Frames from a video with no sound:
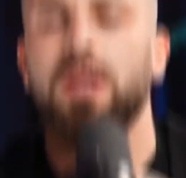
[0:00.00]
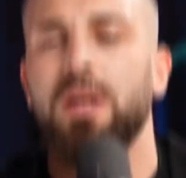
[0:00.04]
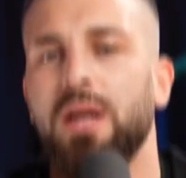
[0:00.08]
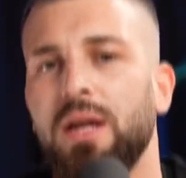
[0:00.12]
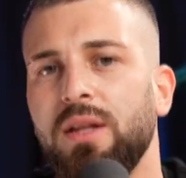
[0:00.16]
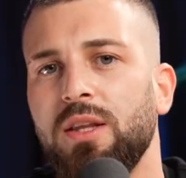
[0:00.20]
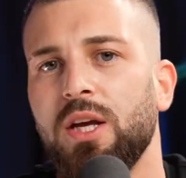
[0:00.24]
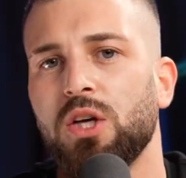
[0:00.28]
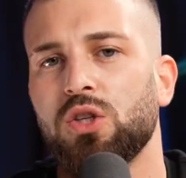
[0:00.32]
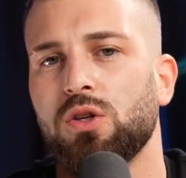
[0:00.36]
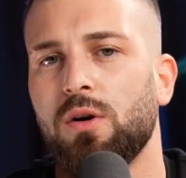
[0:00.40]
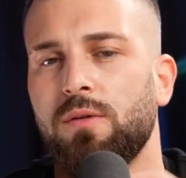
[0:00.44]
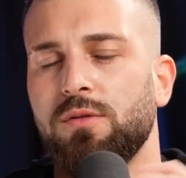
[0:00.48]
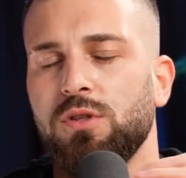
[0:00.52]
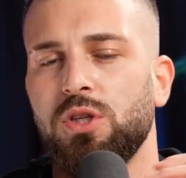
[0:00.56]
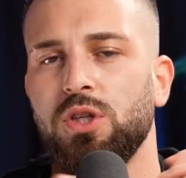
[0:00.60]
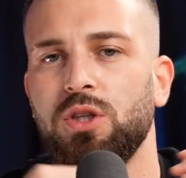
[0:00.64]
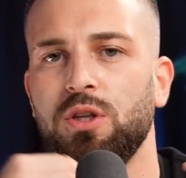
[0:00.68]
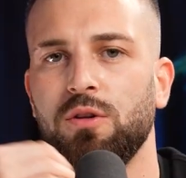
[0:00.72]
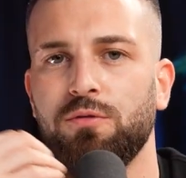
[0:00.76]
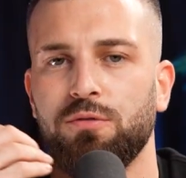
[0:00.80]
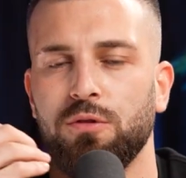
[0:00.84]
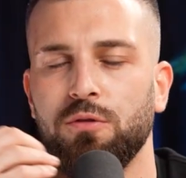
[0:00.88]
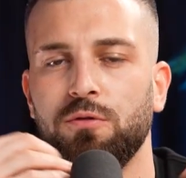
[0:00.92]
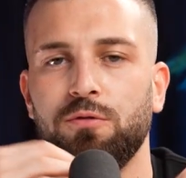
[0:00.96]
then there's obviously
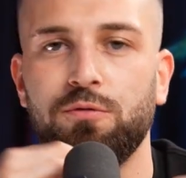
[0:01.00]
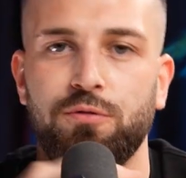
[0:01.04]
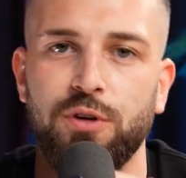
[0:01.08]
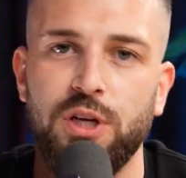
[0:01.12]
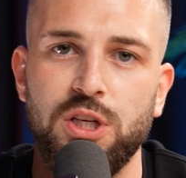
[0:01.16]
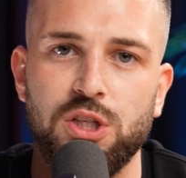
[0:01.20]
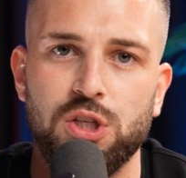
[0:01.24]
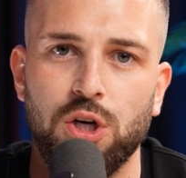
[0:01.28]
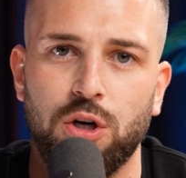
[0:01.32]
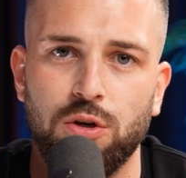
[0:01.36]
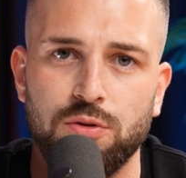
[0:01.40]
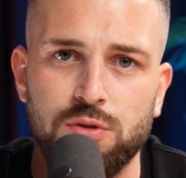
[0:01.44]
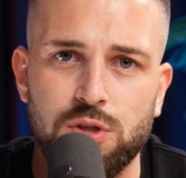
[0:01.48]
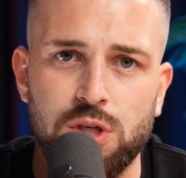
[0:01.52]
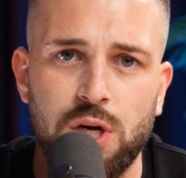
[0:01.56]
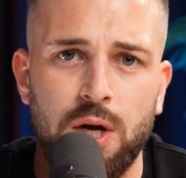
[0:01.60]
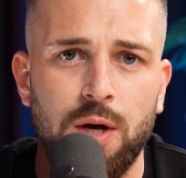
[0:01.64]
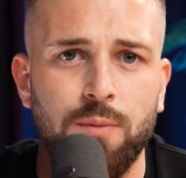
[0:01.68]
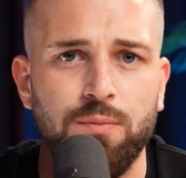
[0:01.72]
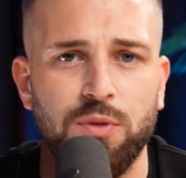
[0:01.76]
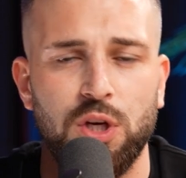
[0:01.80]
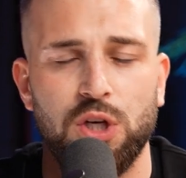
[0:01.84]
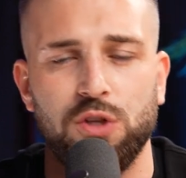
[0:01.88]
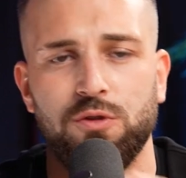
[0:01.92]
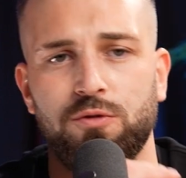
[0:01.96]
different free zones.
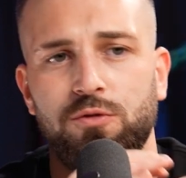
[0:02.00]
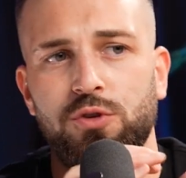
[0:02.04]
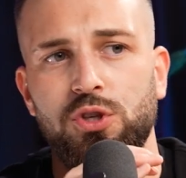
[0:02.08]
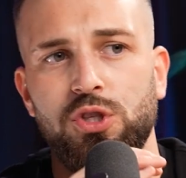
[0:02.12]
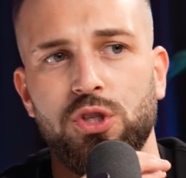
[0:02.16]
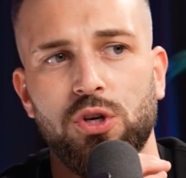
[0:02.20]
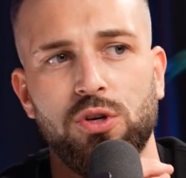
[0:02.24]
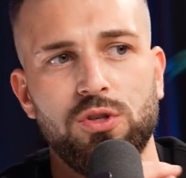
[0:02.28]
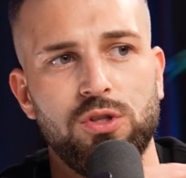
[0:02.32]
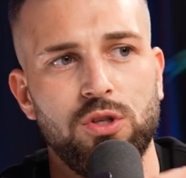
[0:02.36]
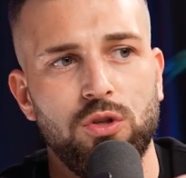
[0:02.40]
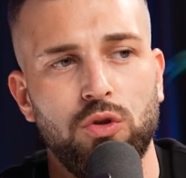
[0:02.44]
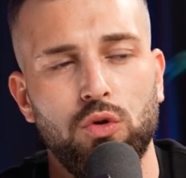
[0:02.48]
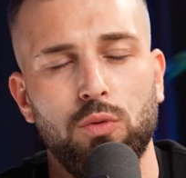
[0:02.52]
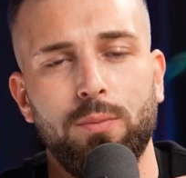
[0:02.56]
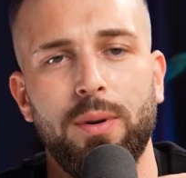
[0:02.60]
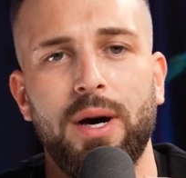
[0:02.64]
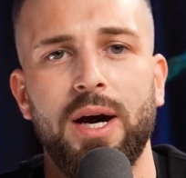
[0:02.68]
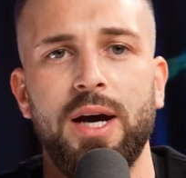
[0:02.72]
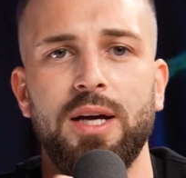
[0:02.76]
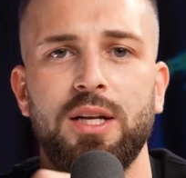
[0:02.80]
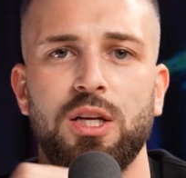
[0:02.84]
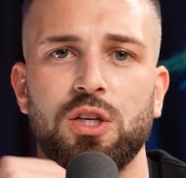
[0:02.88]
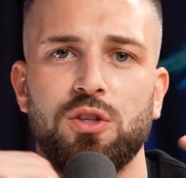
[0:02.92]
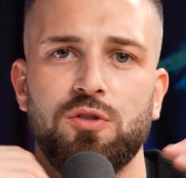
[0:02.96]
There's free zones in
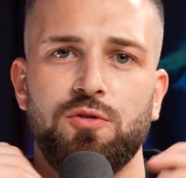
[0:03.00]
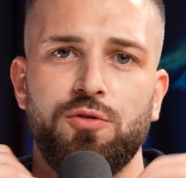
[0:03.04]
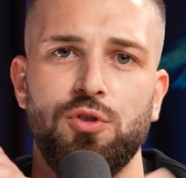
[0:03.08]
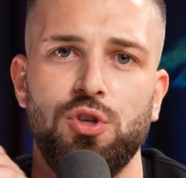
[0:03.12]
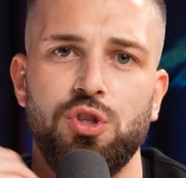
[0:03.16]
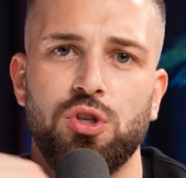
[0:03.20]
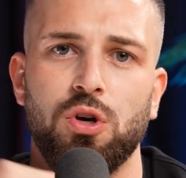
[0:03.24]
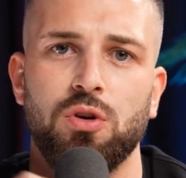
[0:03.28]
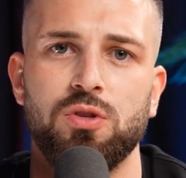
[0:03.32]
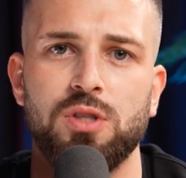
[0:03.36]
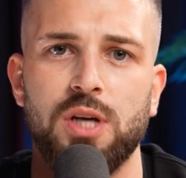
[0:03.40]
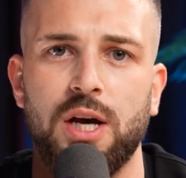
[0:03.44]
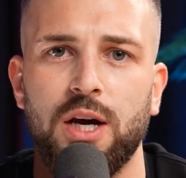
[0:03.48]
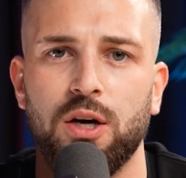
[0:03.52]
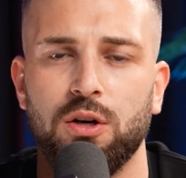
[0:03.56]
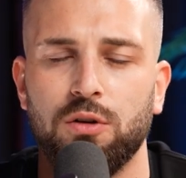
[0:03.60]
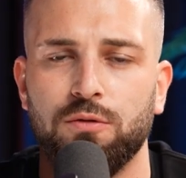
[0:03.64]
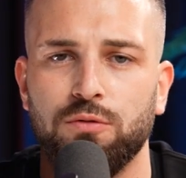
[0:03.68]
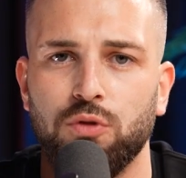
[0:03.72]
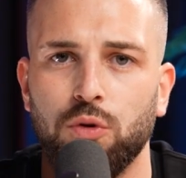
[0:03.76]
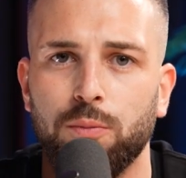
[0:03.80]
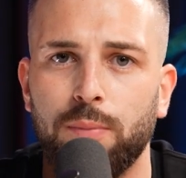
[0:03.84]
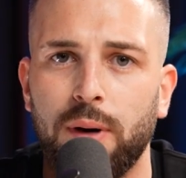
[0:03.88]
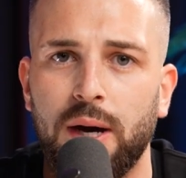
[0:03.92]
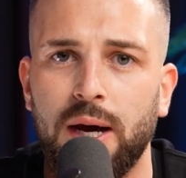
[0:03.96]
Dubai. There's free zones out of
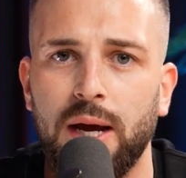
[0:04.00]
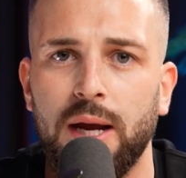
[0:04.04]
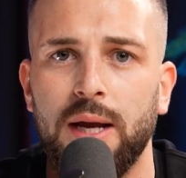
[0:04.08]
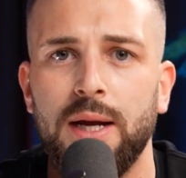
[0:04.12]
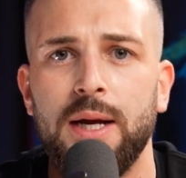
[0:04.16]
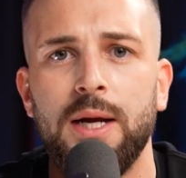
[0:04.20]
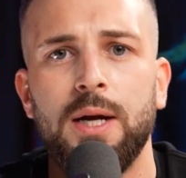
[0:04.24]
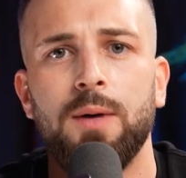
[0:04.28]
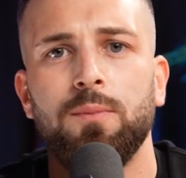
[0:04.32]
Dubai.